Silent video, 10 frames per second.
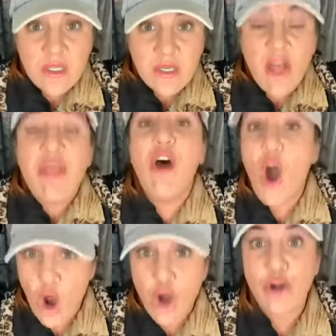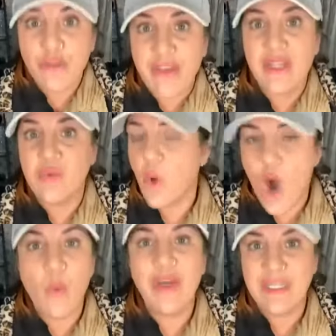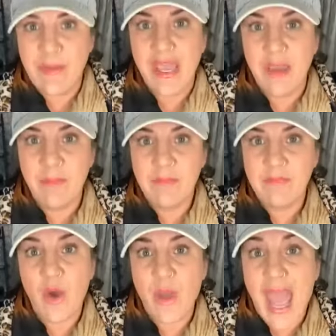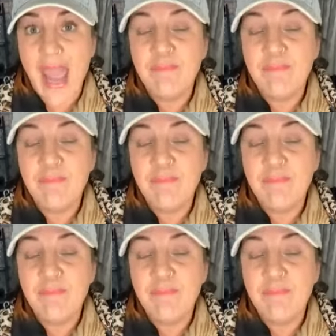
the harder things will always be. Okay.